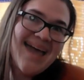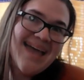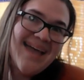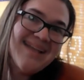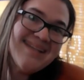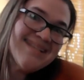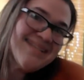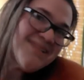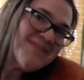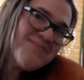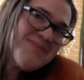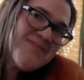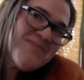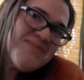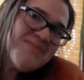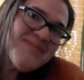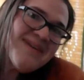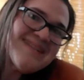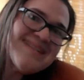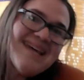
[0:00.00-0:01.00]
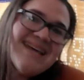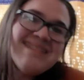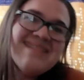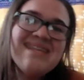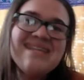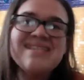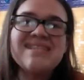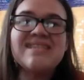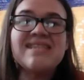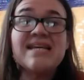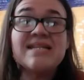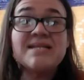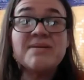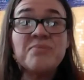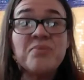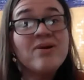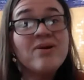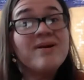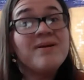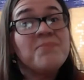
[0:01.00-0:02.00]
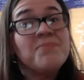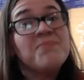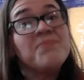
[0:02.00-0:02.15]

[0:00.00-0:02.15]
Some people might not think that that's important,